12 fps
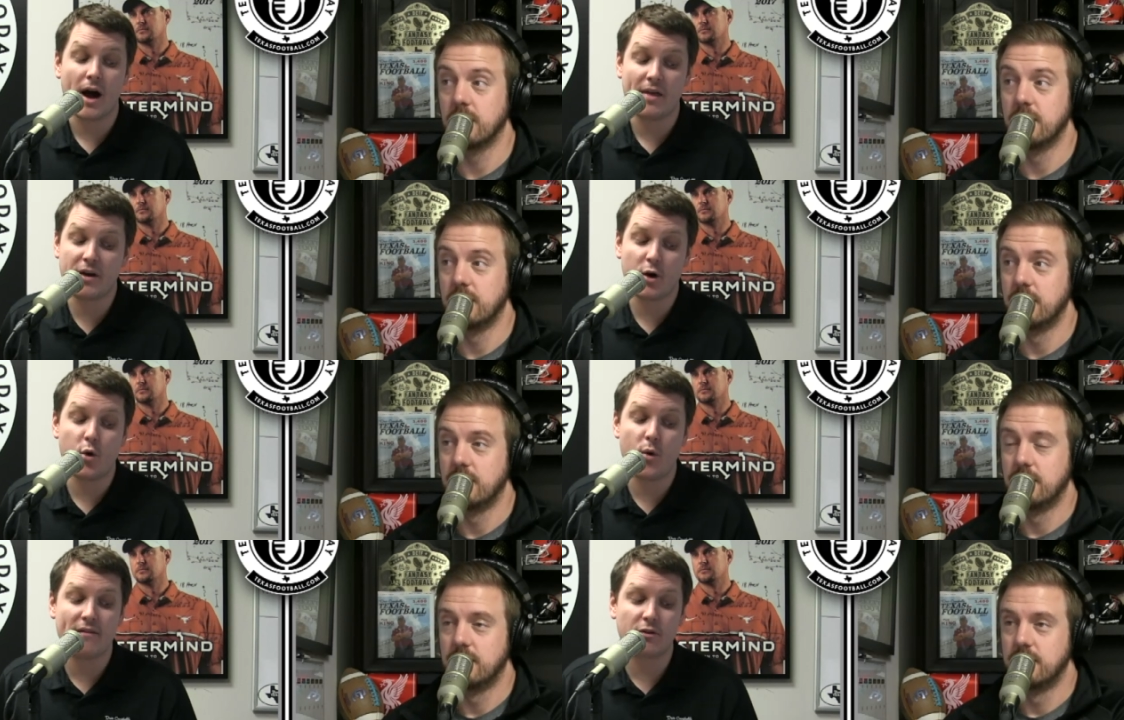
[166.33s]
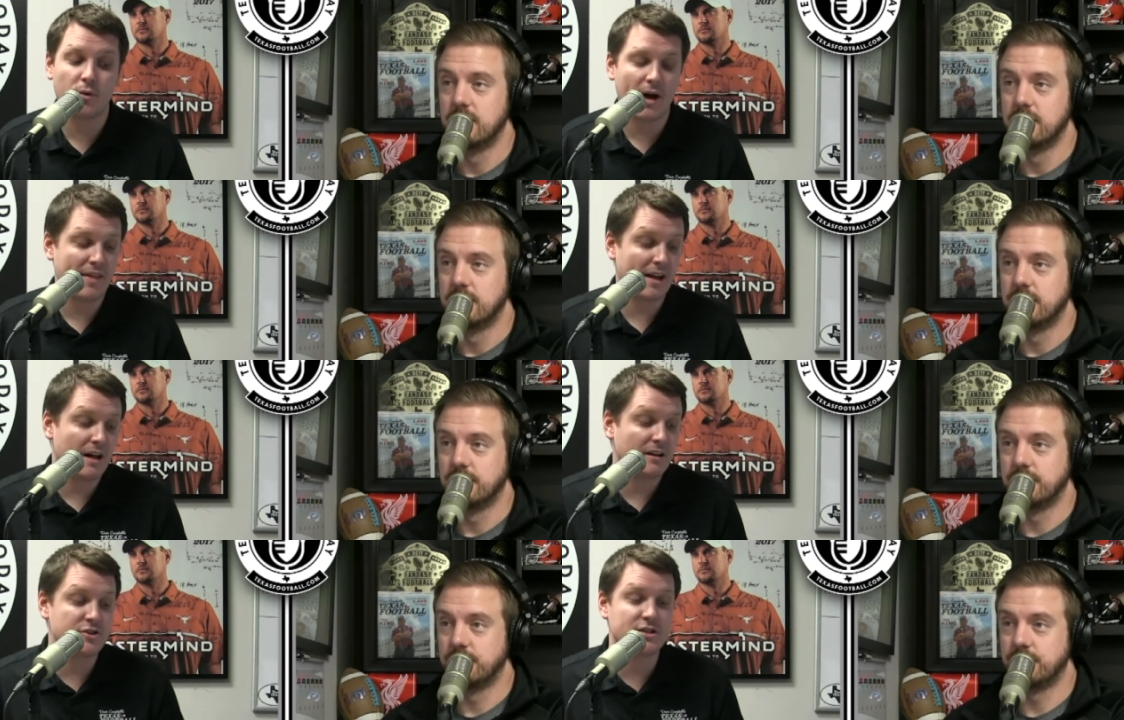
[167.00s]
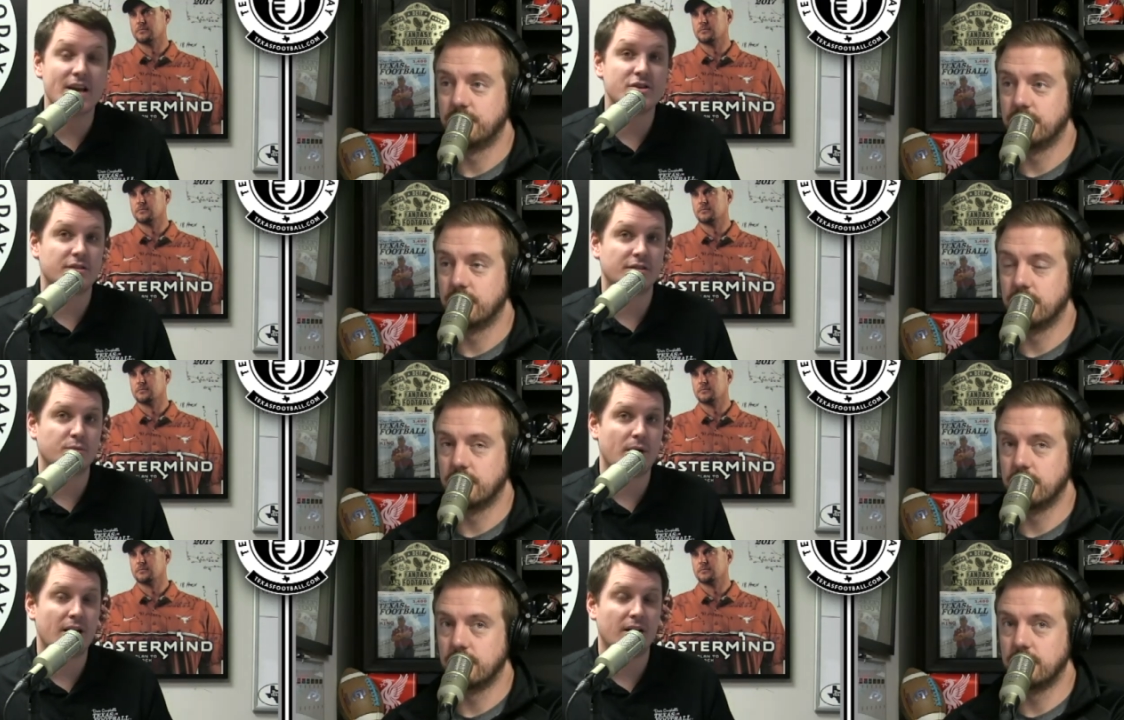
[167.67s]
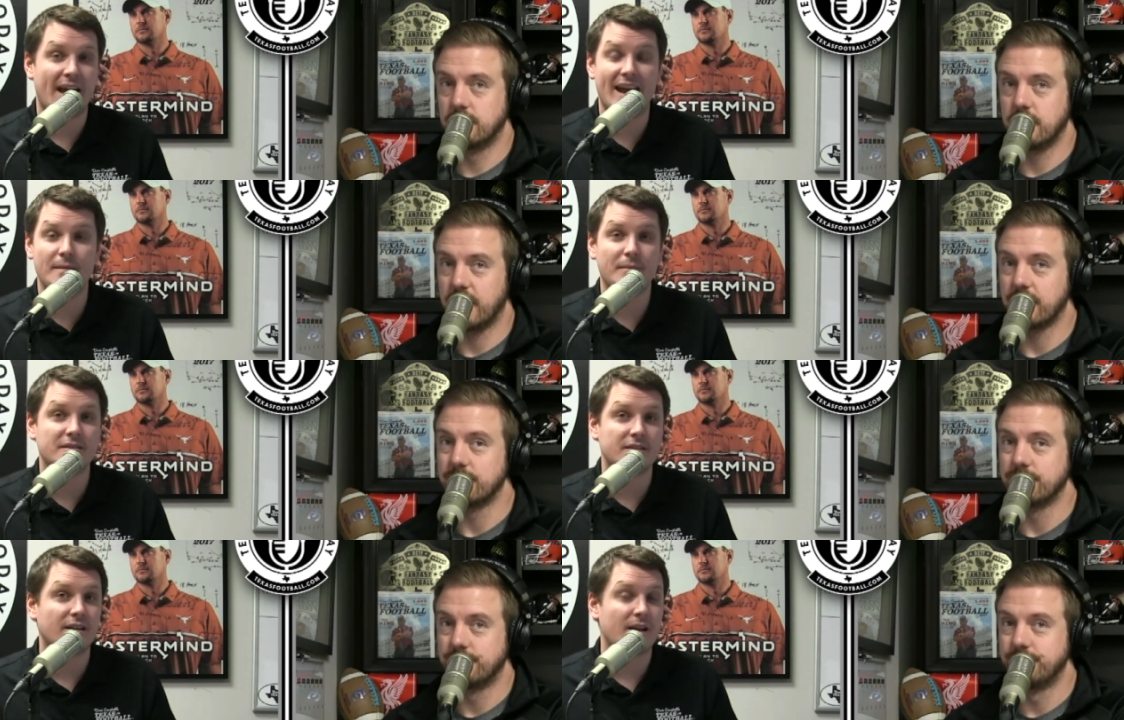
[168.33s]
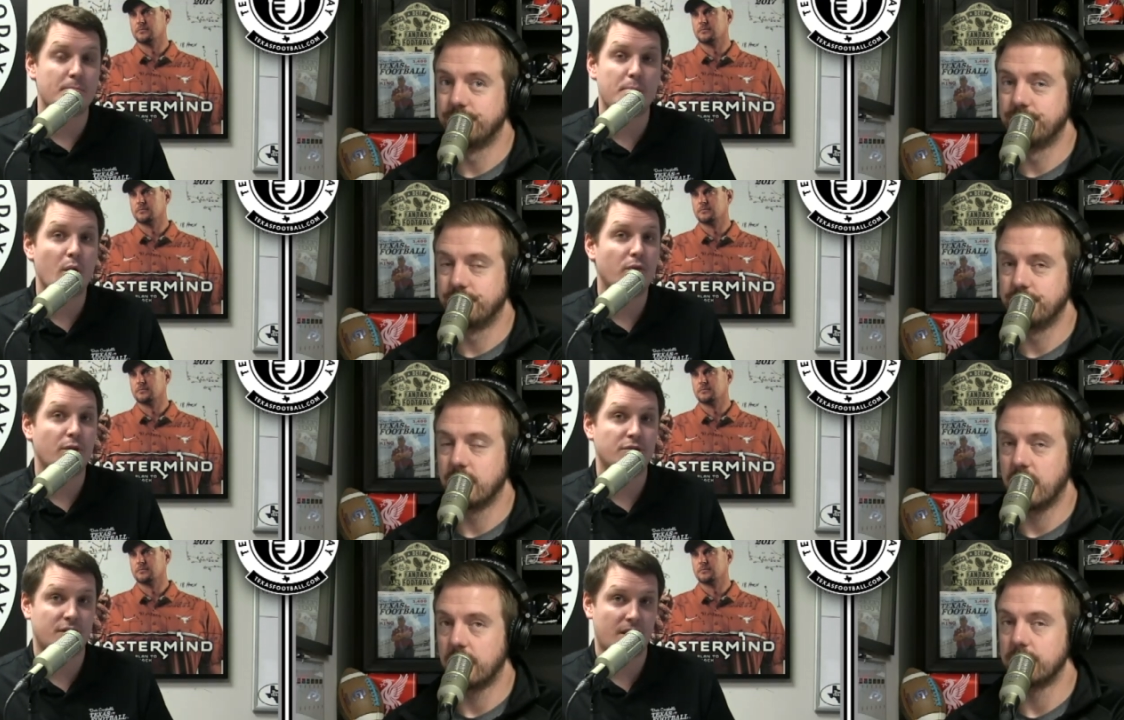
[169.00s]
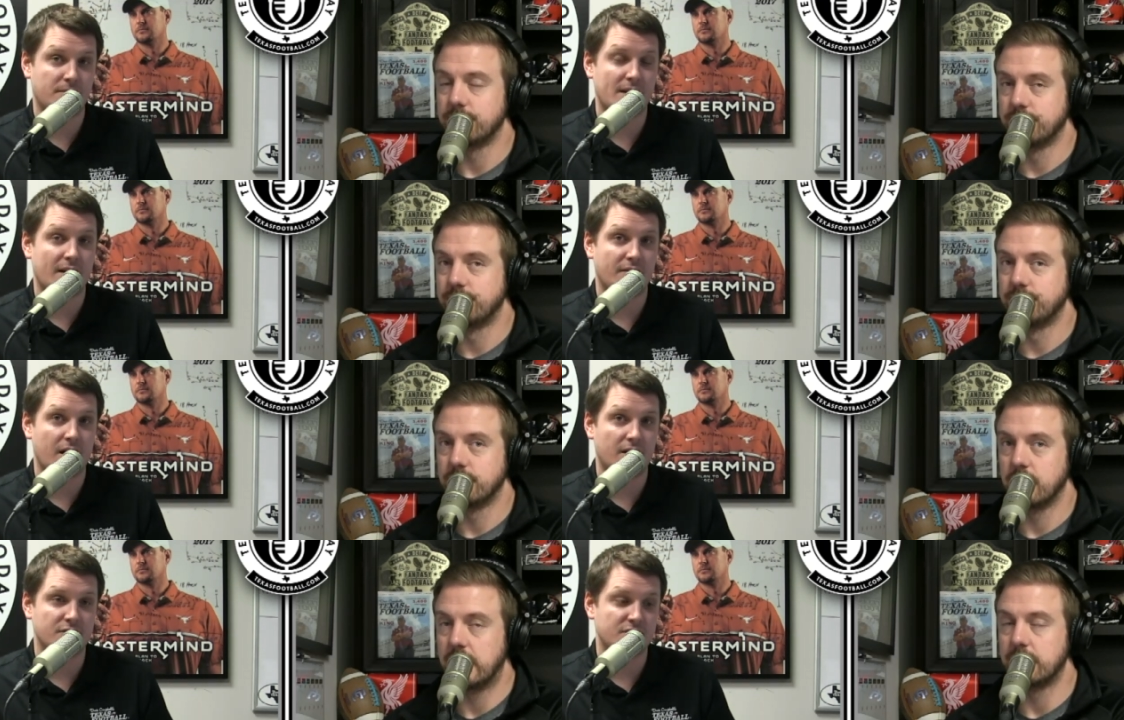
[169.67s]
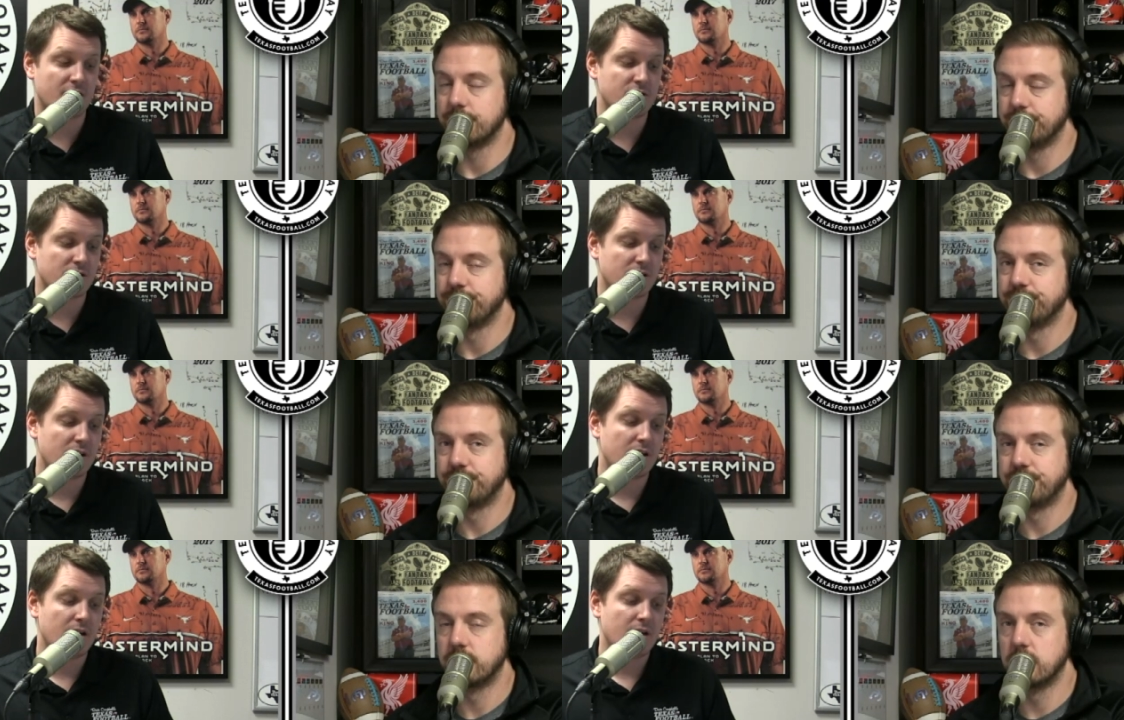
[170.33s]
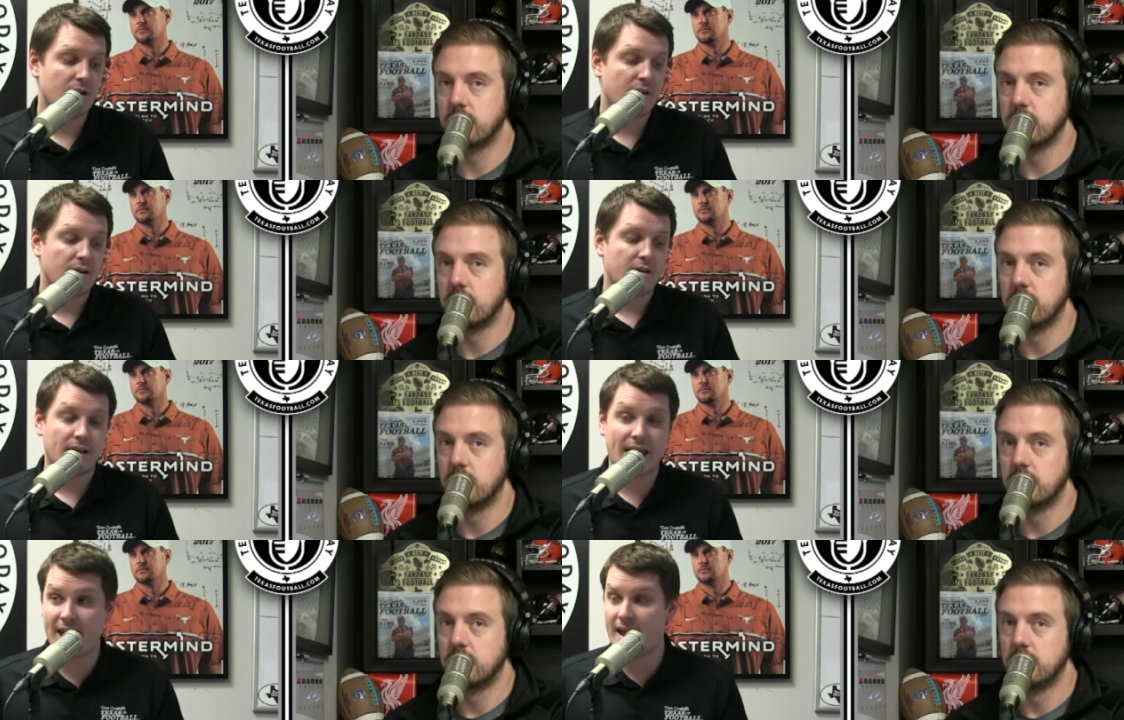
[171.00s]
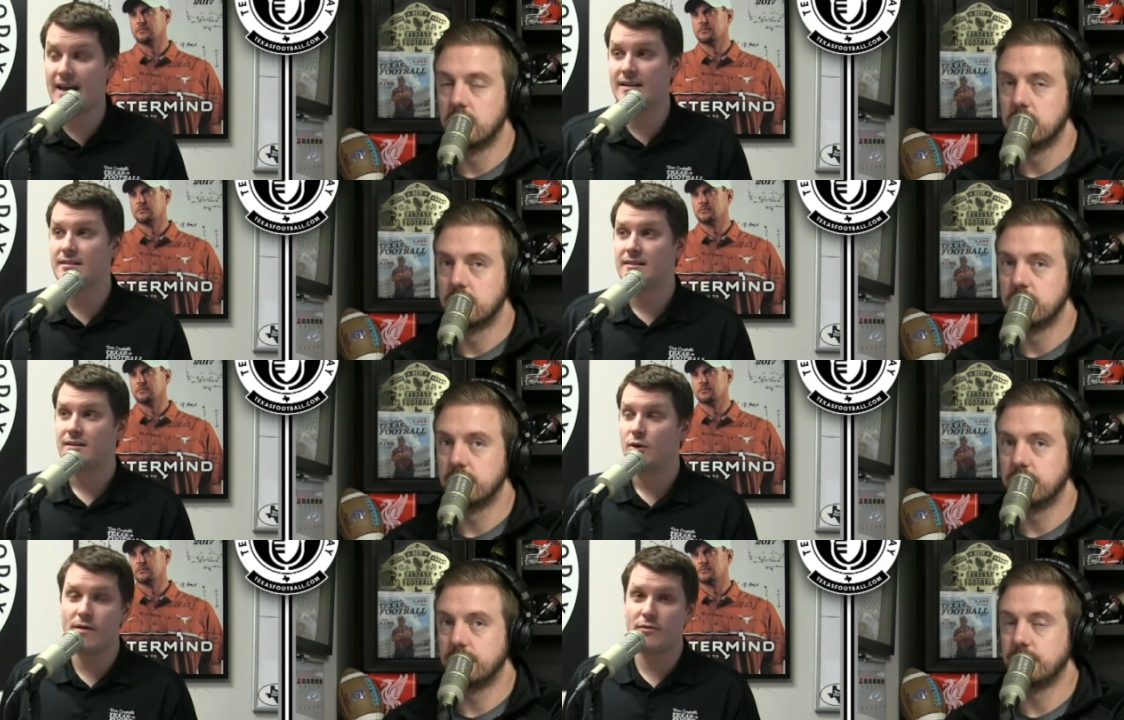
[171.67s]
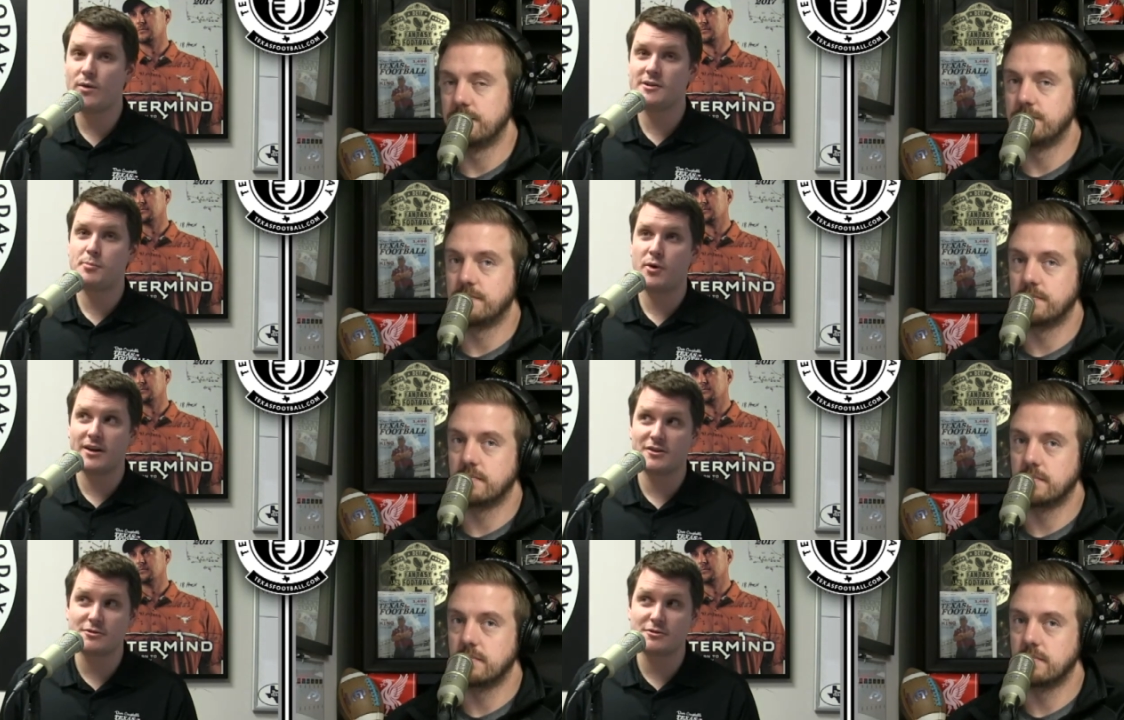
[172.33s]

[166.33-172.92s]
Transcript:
Speaker 1: think whoever I think College Station as well. and yeah. consolidate both those yeah. teams out of College yeah. Station, and whoever wins Port Neches,